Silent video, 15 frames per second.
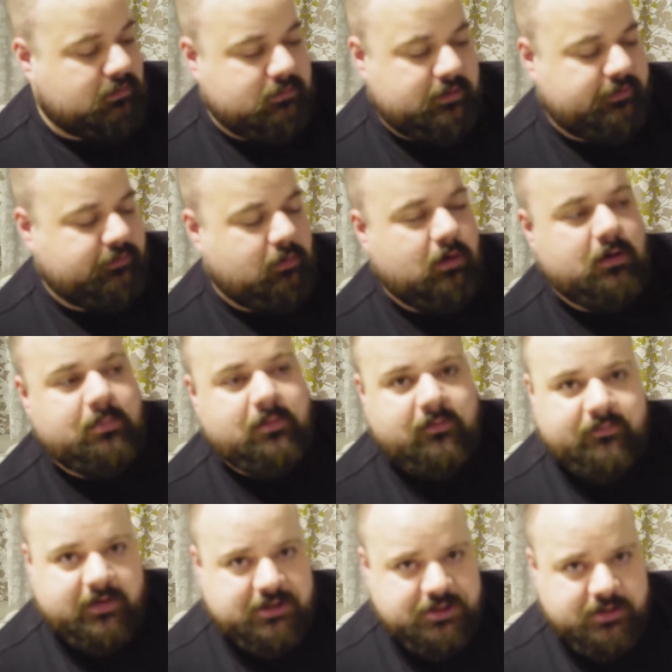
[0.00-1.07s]
let's call it
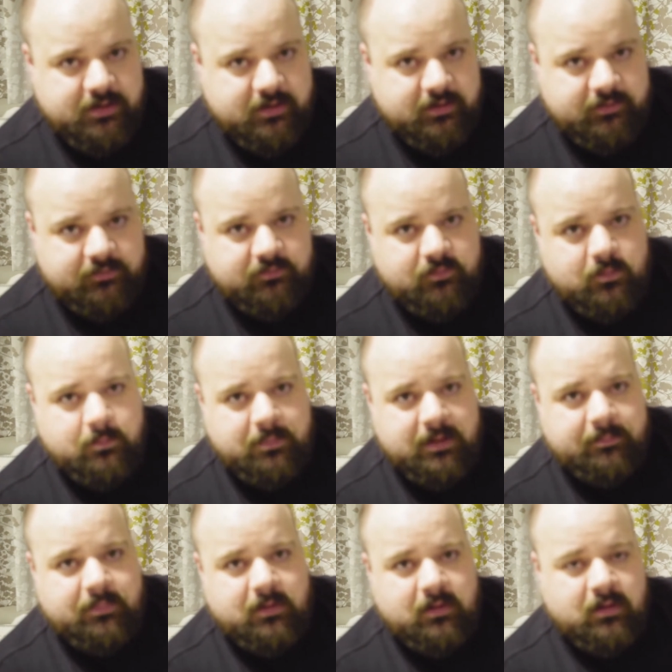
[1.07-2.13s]
professionals, for
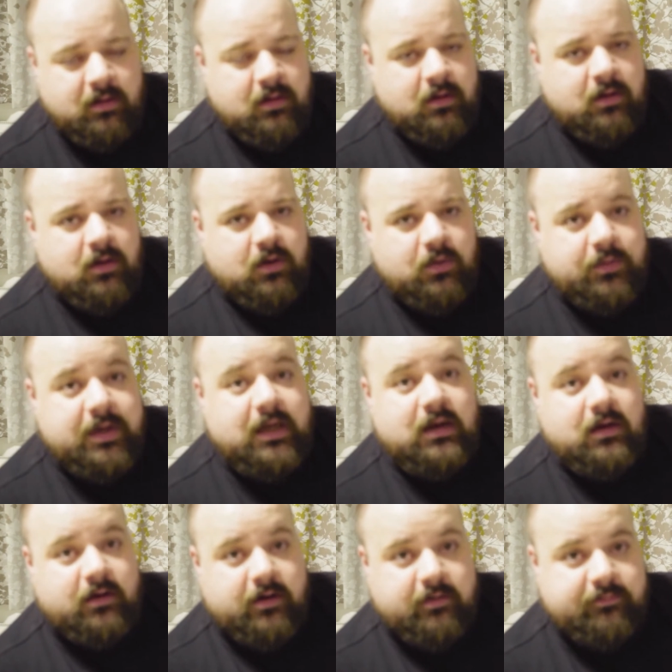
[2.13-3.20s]
people who need
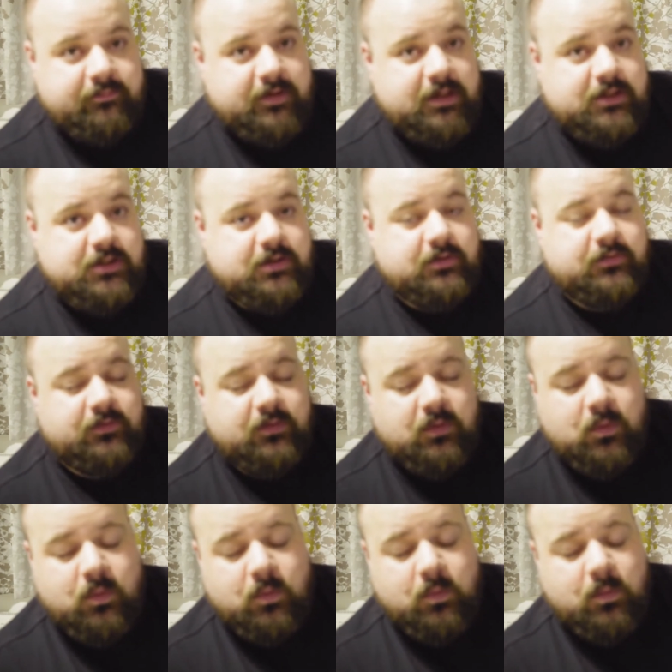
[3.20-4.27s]
a lot of features,
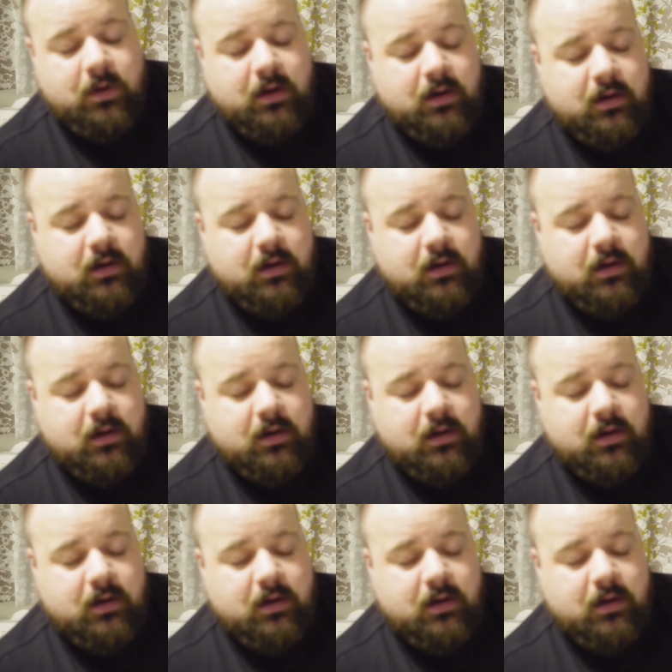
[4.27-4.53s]
who